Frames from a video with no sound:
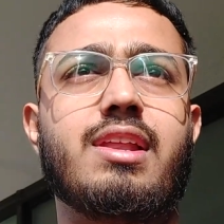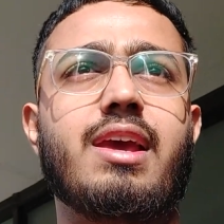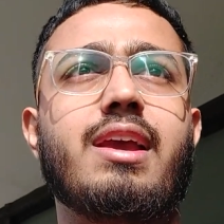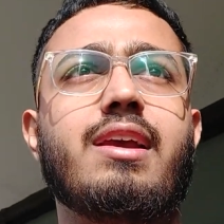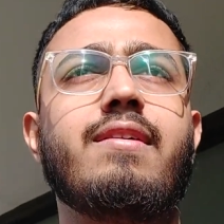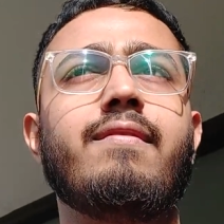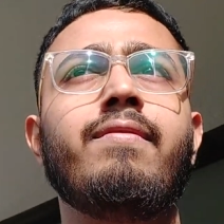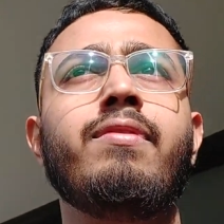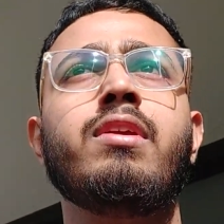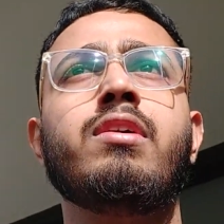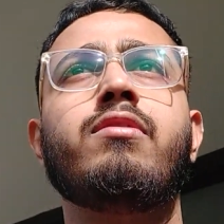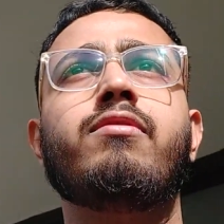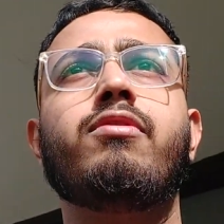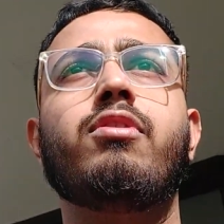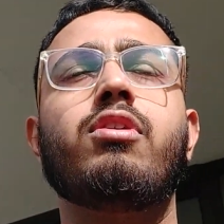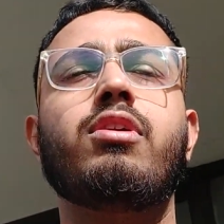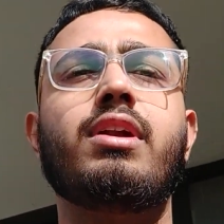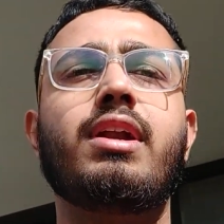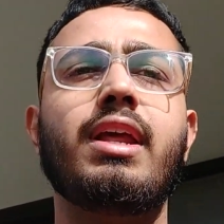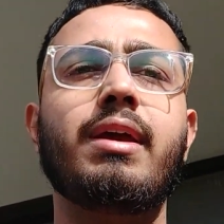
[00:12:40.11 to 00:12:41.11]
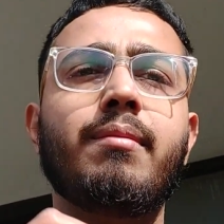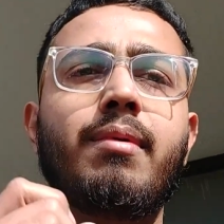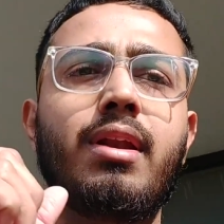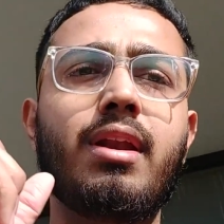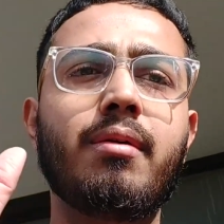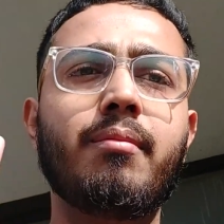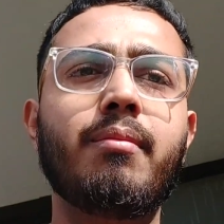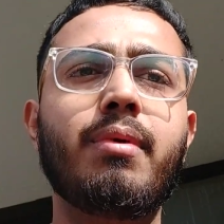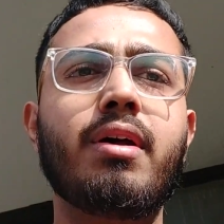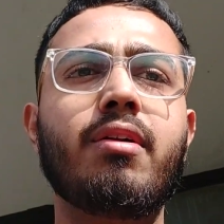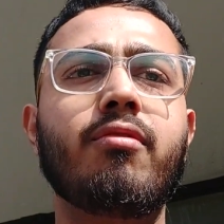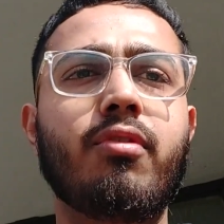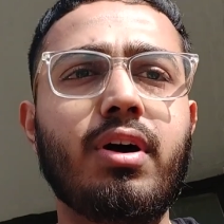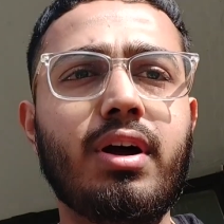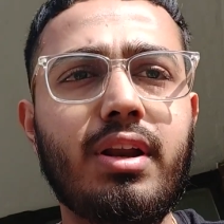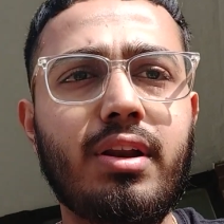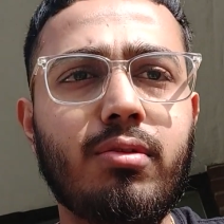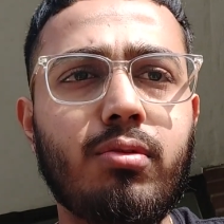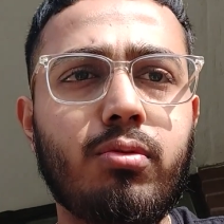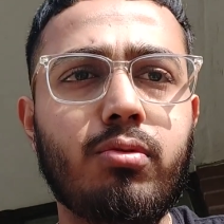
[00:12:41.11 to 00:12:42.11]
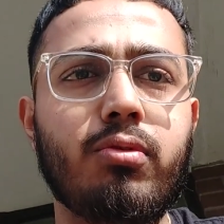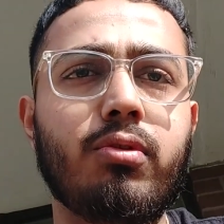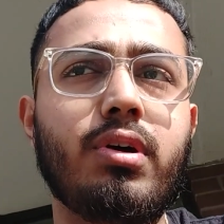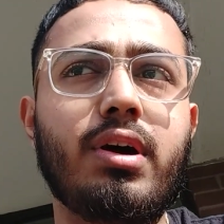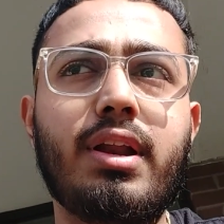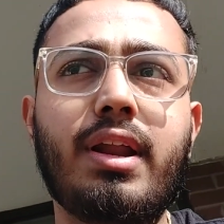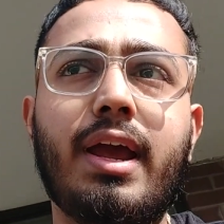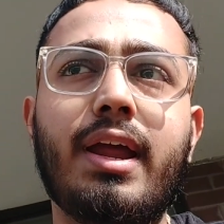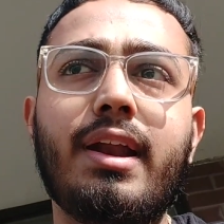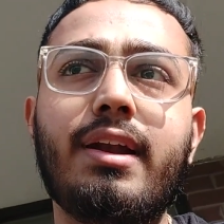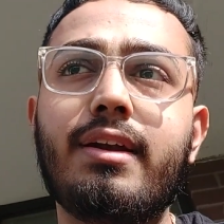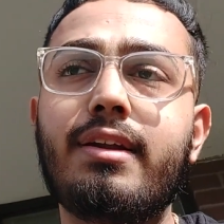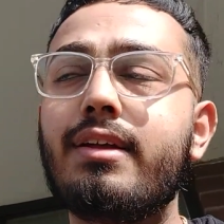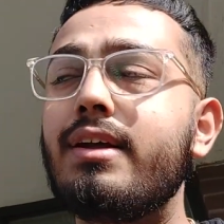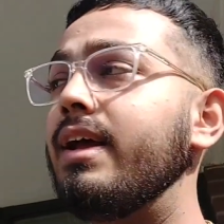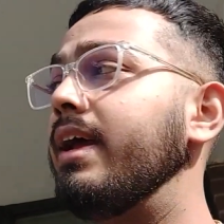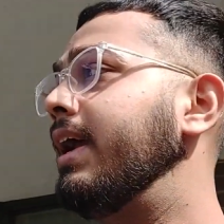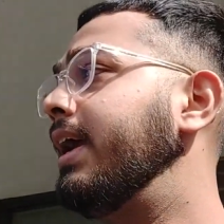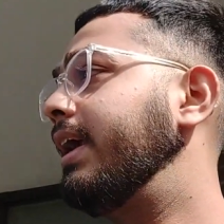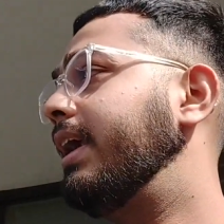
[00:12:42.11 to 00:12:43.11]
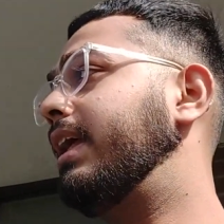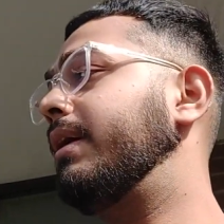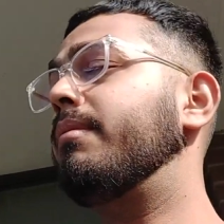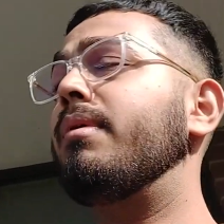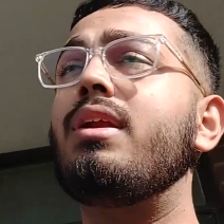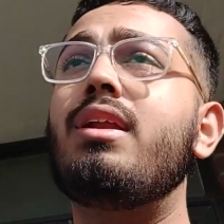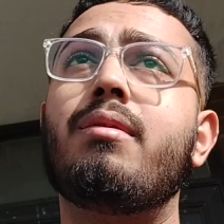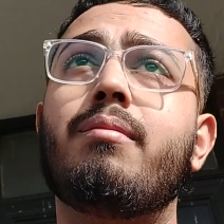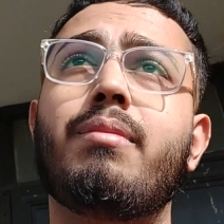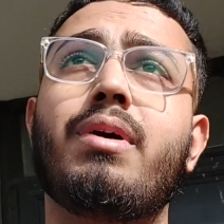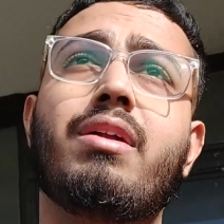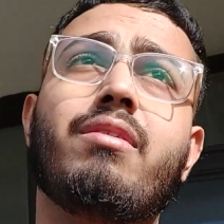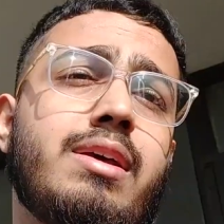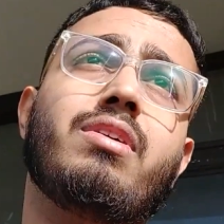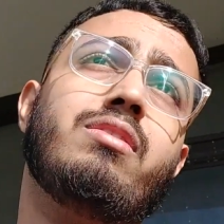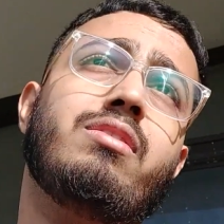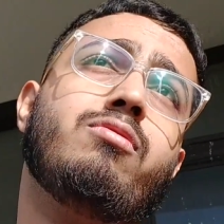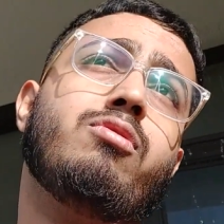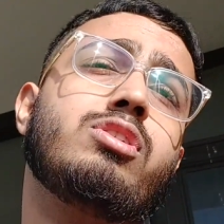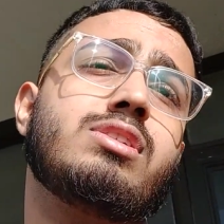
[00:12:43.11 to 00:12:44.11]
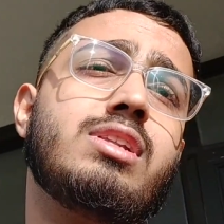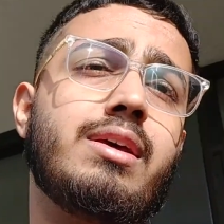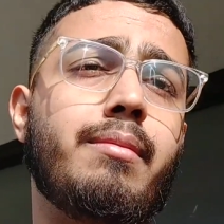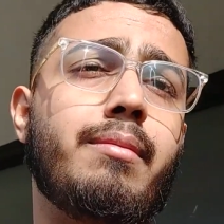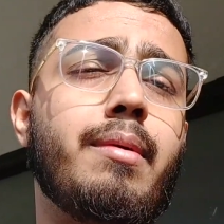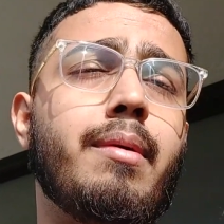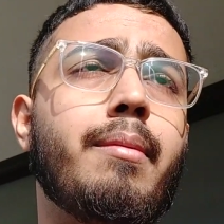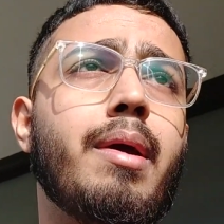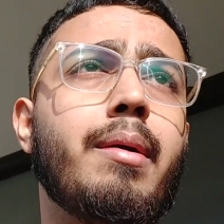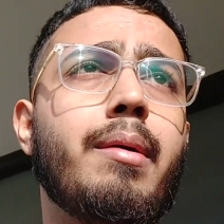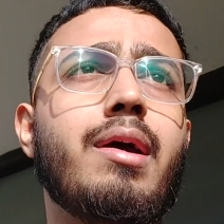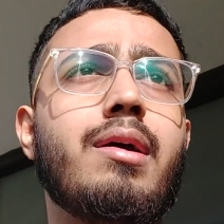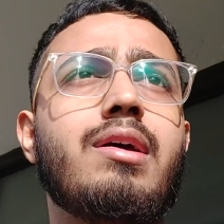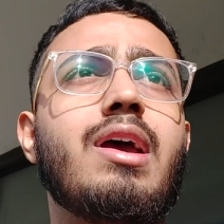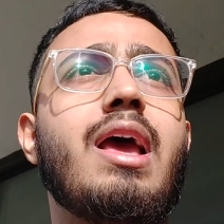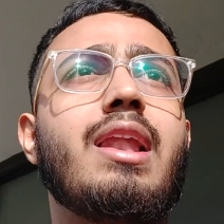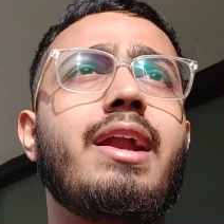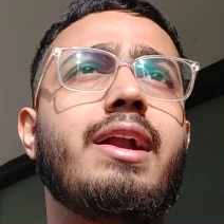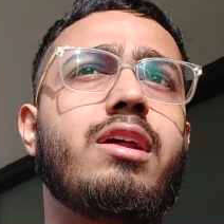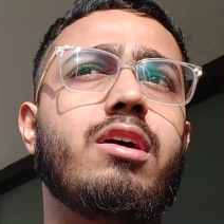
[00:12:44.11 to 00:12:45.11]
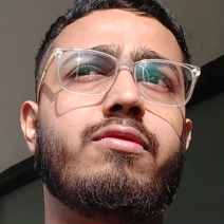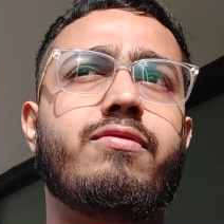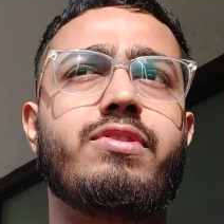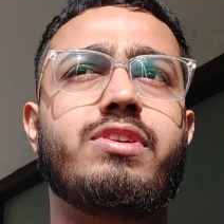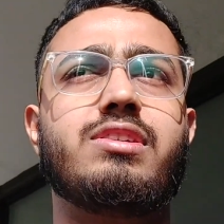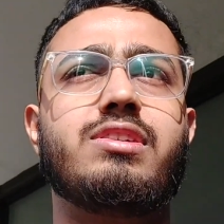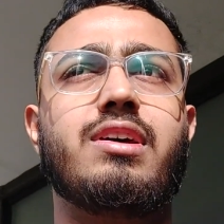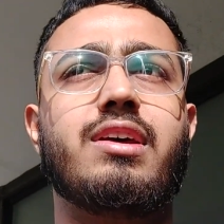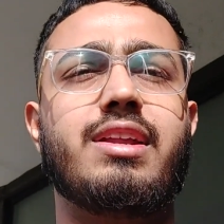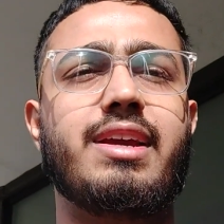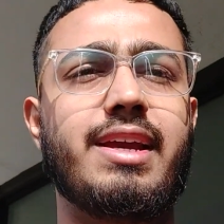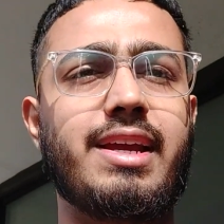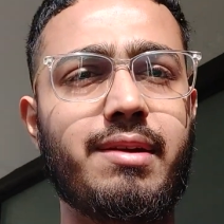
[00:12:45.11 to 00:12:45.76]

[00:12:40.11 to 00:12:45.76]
Like for table number 1, and the table number 1 was the ballot officer.